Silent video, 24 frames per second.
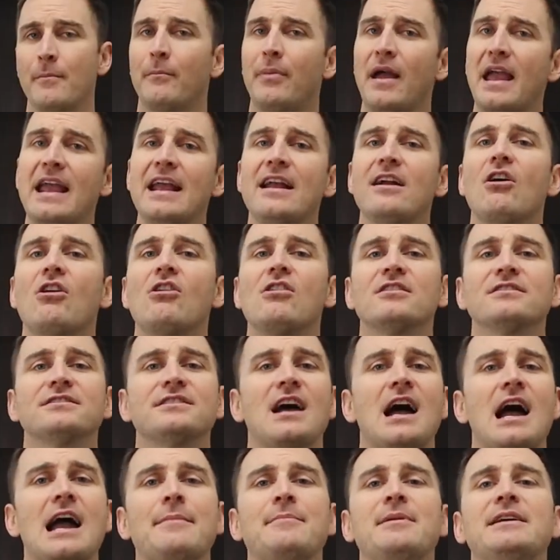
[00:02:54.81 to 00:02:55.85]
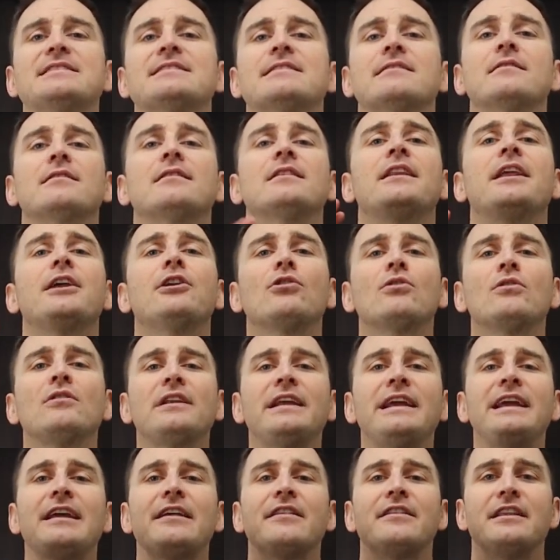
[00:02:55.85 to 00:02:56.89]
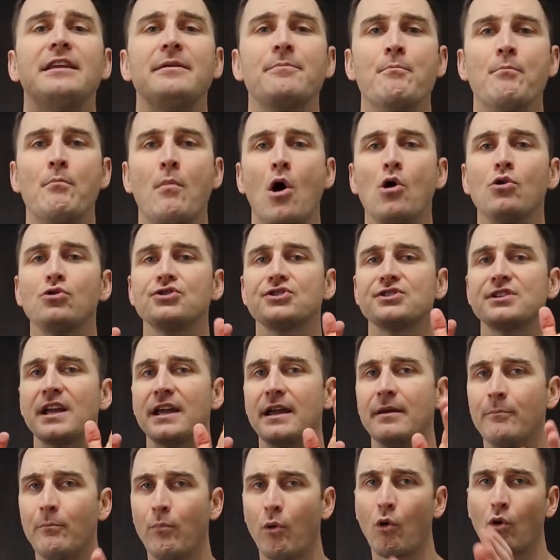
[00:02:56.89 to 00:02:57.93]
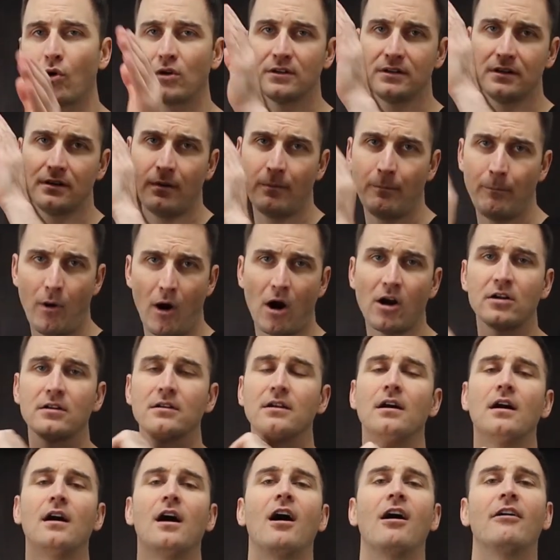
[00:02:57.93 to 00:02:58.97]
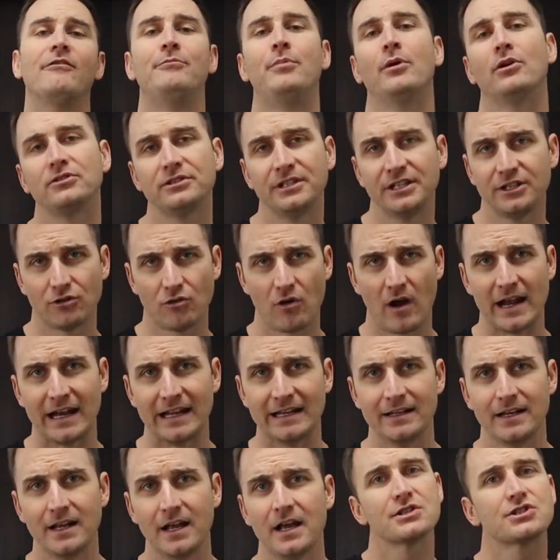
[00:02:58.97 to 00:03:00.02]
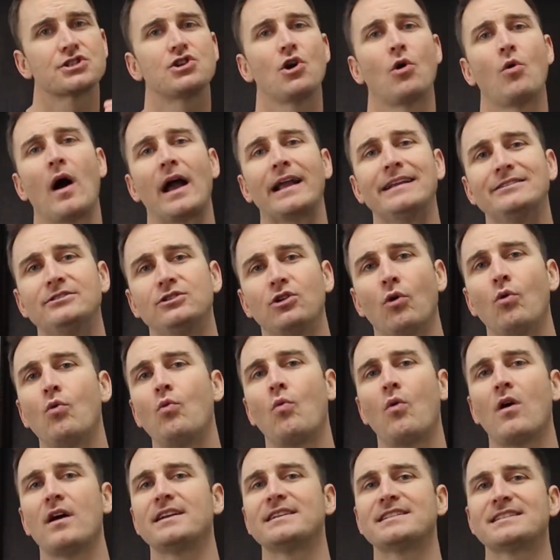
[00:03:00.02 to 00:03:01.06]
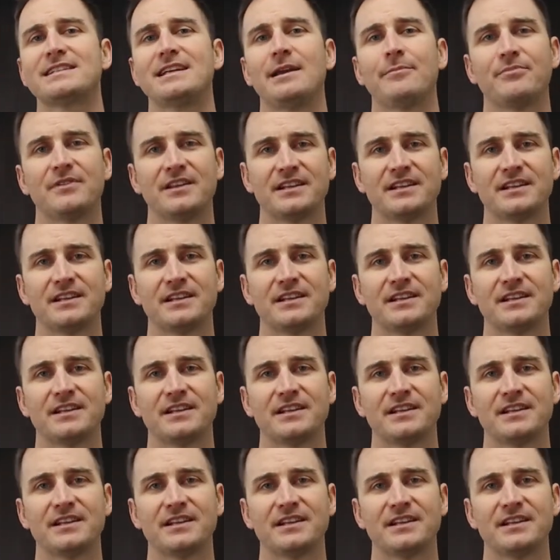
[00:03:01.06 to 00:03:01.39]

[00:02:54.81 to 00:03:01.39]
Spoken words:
Paying on time is literally the most important part of building credit, so I don't want to skip